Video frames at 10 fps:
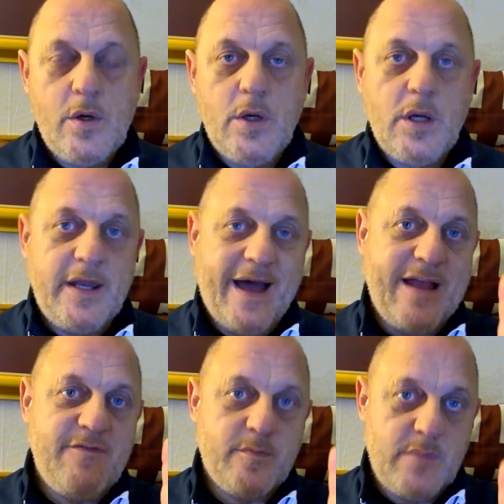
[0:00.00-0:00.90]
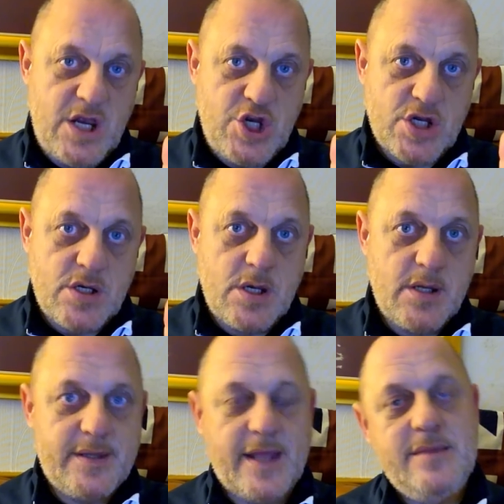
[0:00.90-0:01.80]
and that information
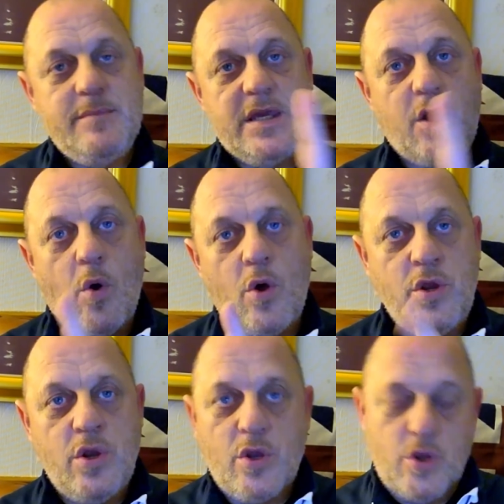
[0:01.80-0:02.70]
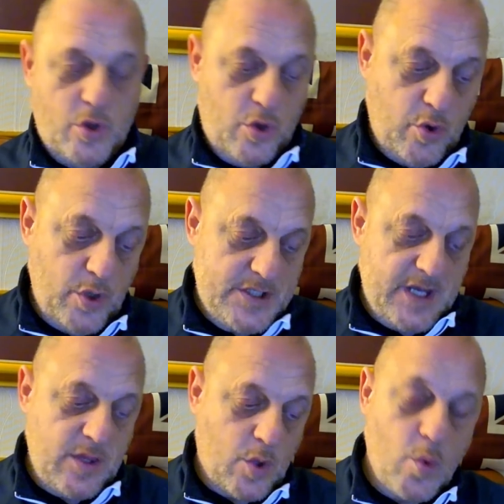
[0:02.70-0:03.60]
didn't make it on to the
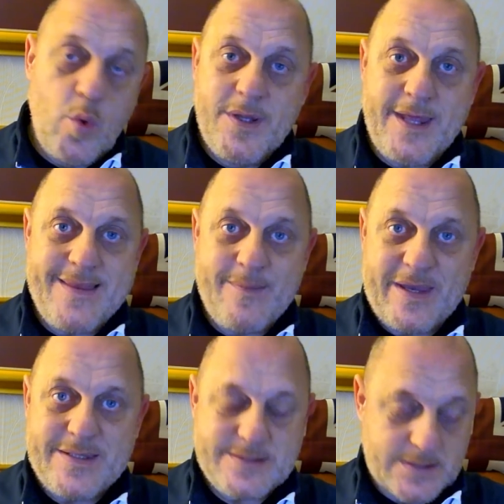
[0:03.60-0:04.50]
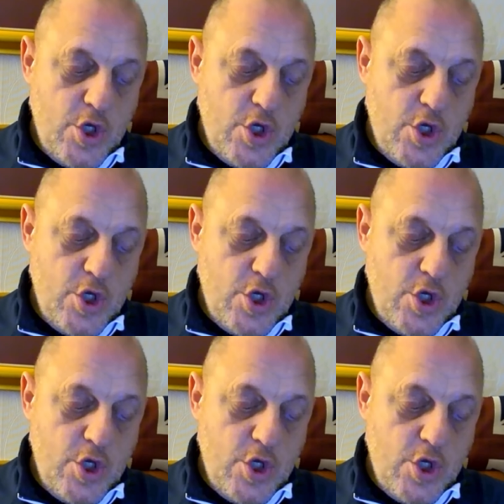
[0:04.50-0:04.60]
central database.